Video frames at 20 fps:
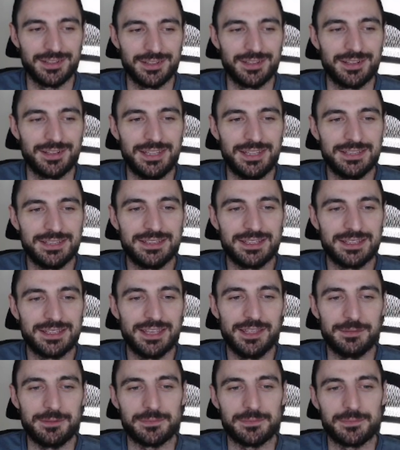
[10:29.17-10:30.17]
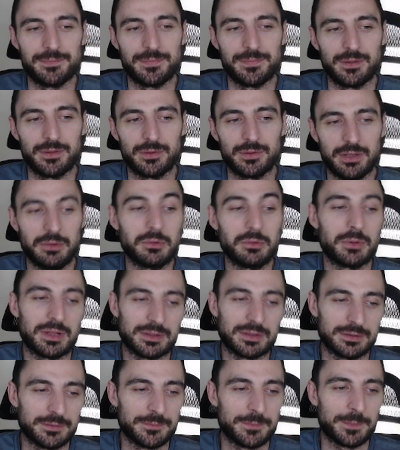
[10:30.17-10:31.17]
in the game. Okay, well,
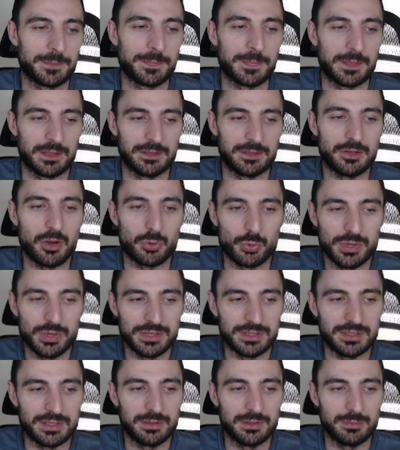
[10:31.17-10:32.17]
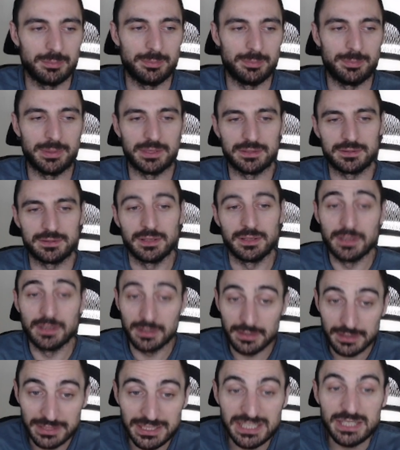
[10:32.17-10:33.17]
not really, but
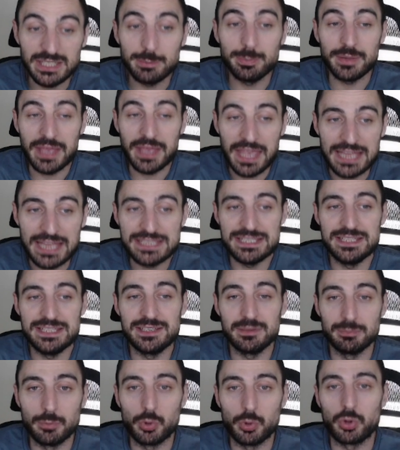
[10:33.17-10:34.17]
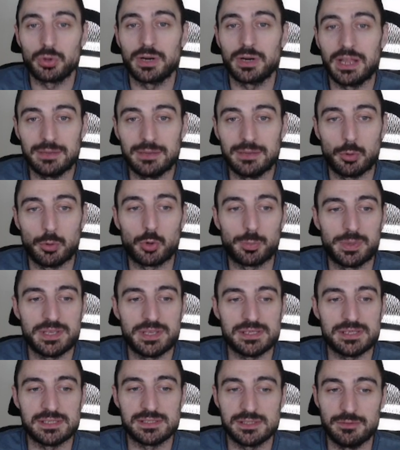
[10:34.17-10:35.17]
keep adding more and more
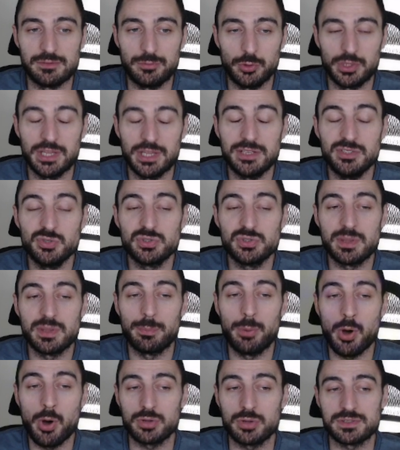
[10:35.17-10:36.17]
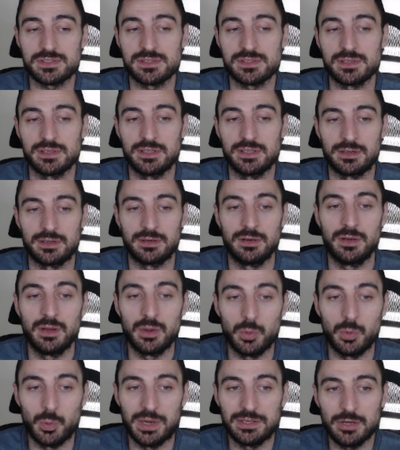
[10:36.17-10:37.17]
pieces. If you can use the pawns here,
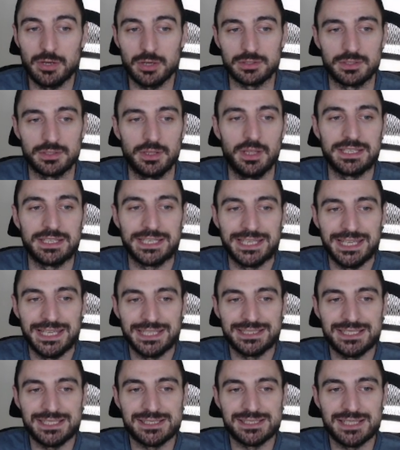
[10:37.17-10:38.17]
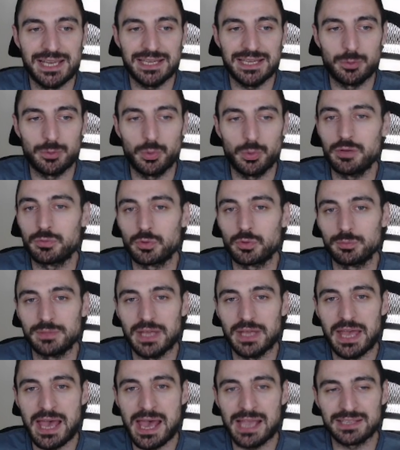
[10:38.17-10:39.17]
why not? Kick this knight away from the
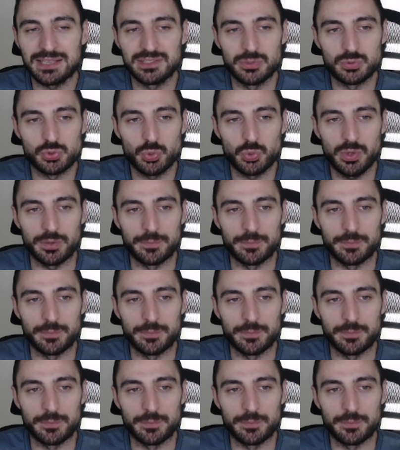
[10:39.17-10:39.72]
active square.